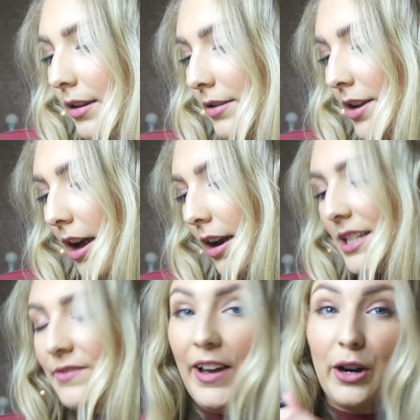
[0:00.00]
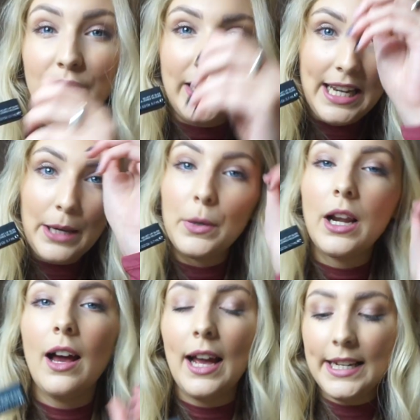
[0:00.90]
NARS Velvet Lip
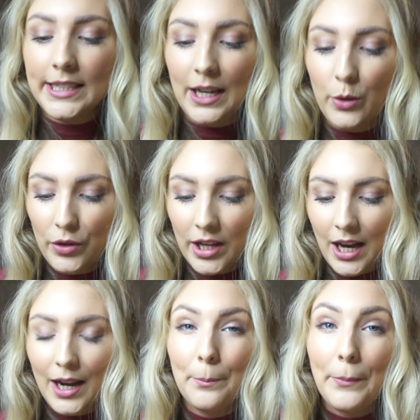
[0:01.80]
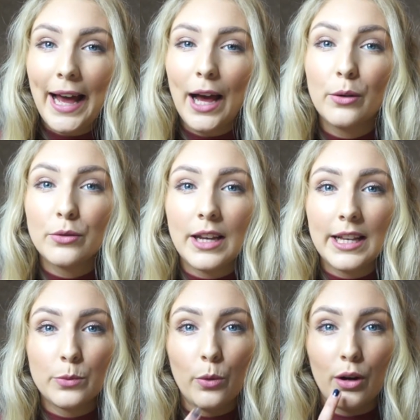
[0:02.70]
Glide. I got the colour Bound.
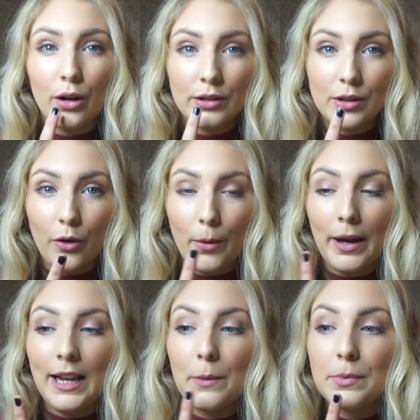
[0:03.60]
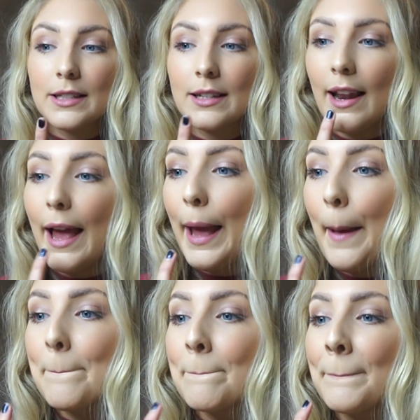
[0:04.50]
It's what I put on my lips today.